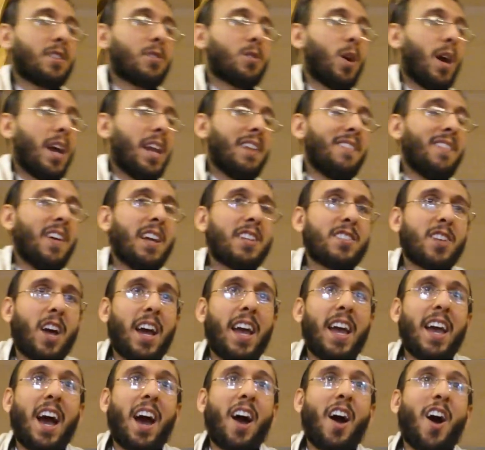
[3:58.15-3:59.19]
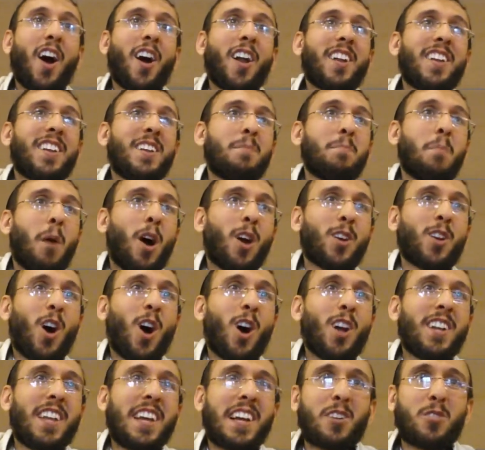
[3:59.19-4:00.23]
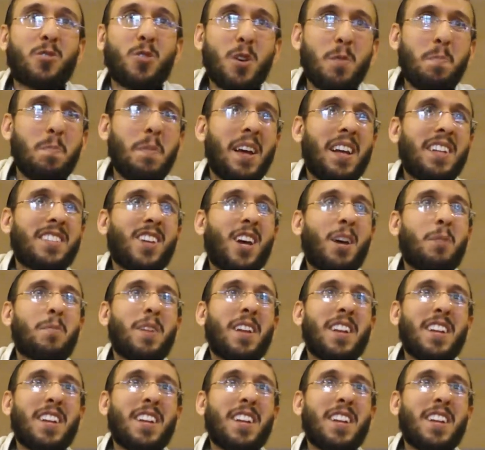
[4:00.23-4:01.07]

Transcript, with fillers: you know, anyways, I already bought all the equipment, I'm